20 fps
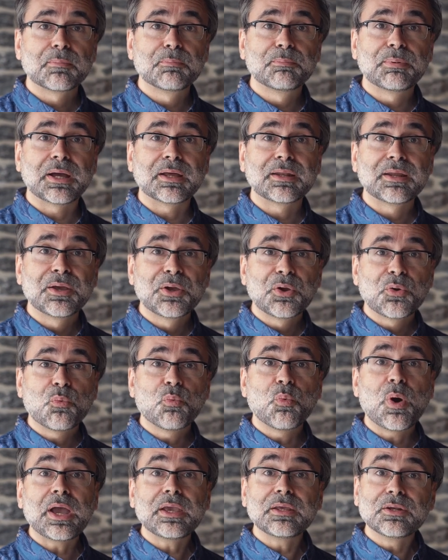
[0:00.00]
But
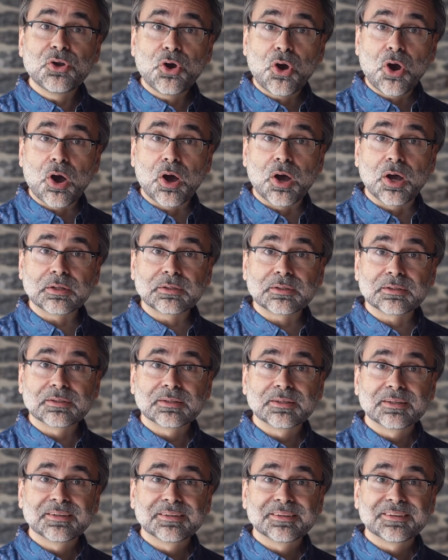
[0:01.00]
why not
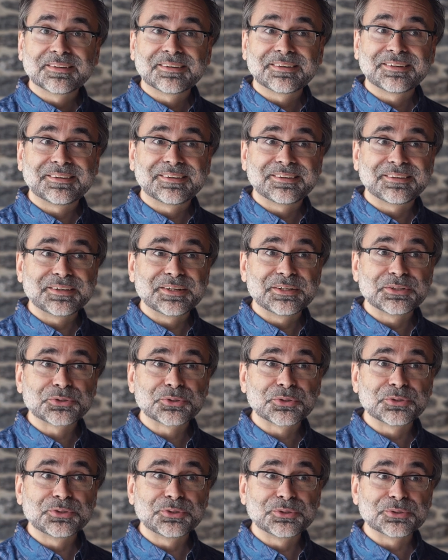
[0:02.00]

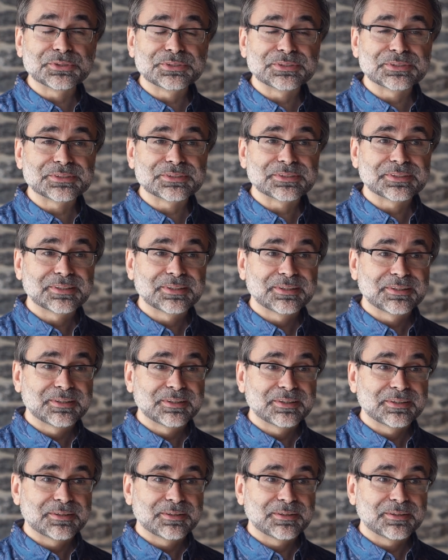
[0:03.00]
introduce
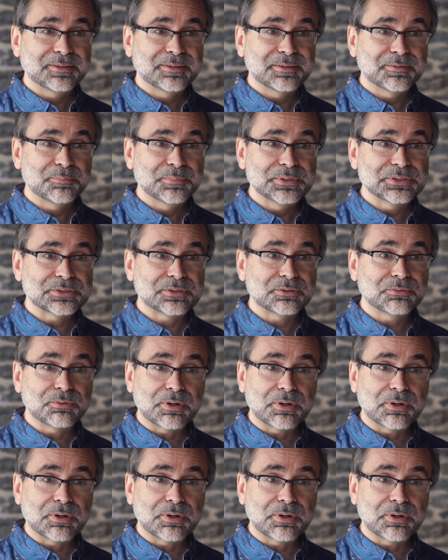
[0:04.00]
Mr.